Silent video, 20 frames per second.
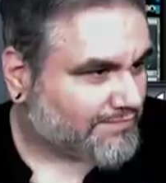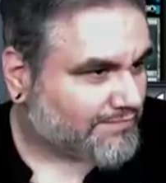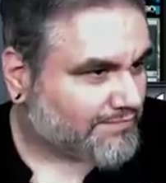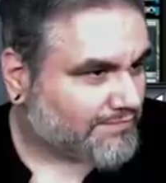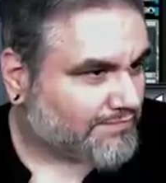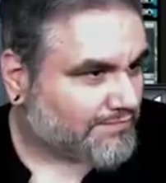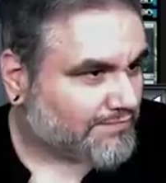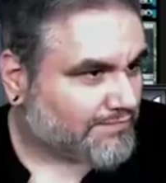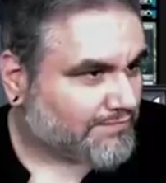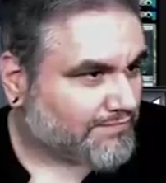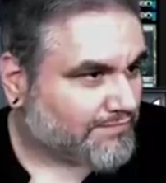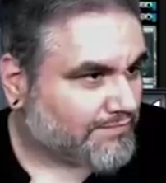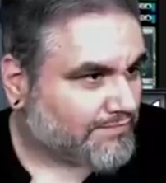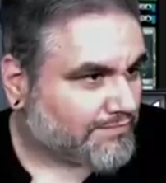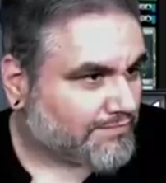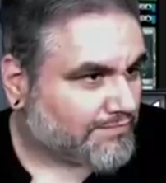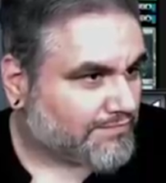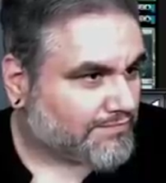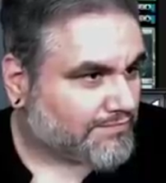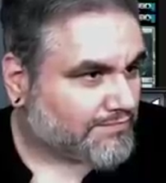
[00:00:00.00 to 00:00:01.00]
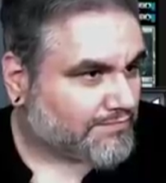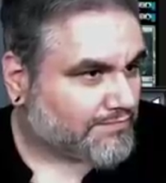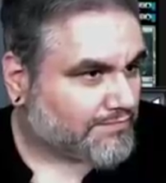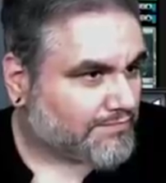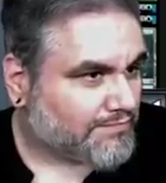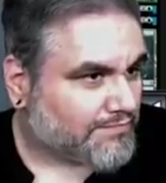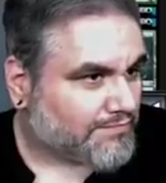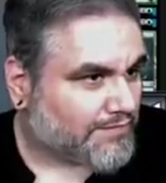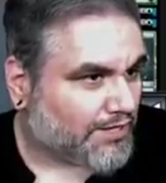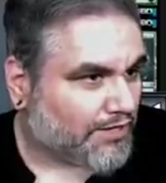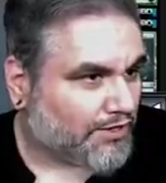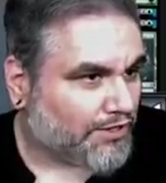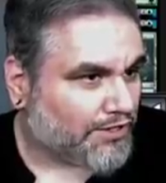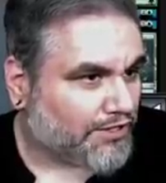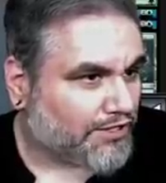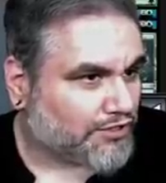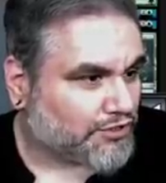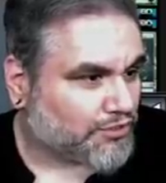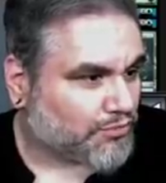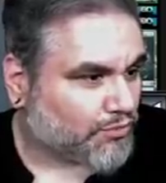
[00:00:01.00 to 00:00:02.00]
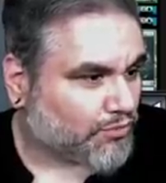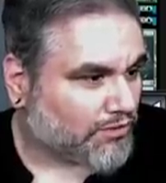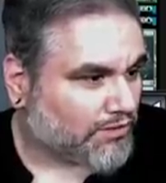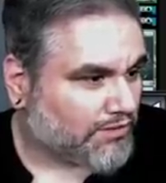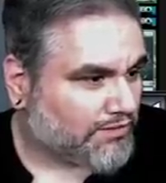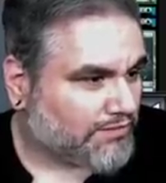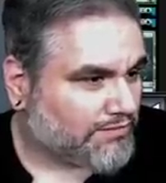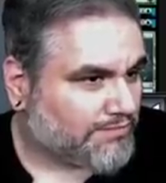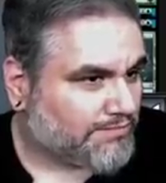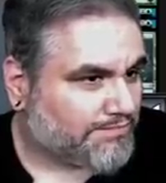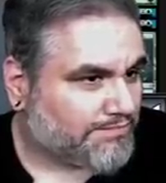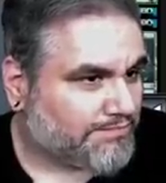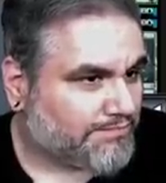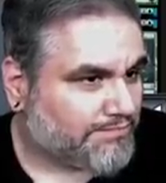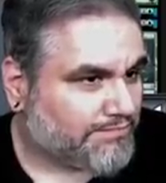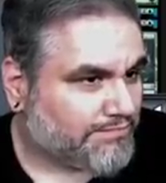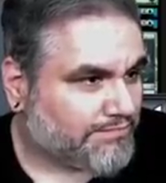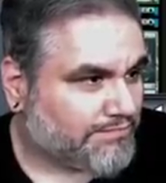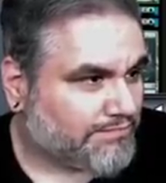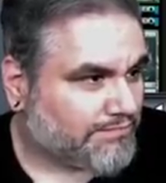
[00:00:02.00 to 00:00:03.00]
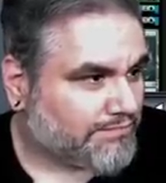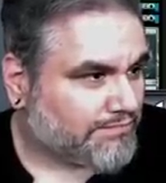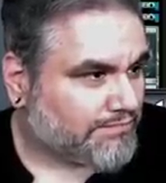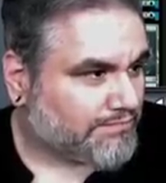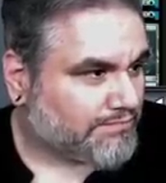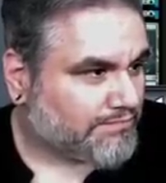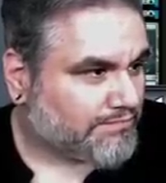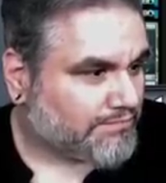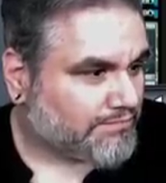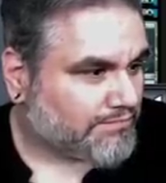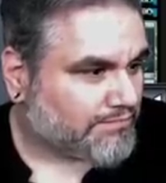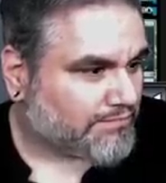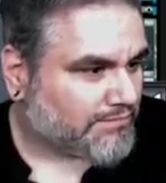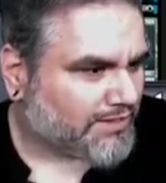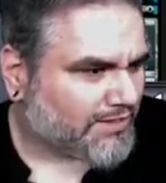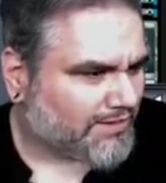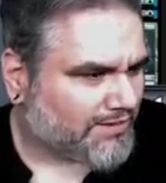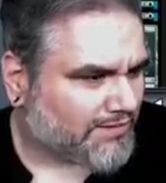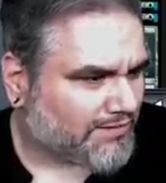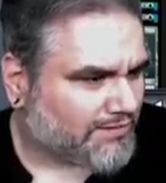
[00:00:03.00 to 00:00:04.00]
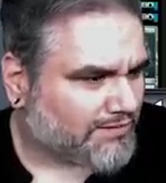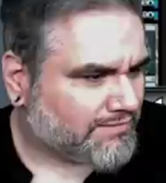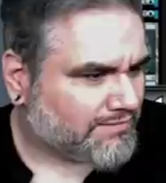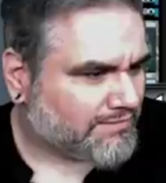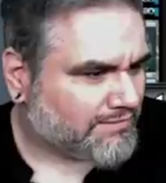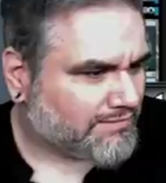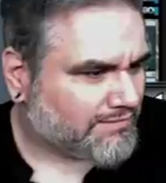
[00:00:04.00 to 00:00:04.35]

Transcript: Man. Oh, you're gonna just whir? Oh.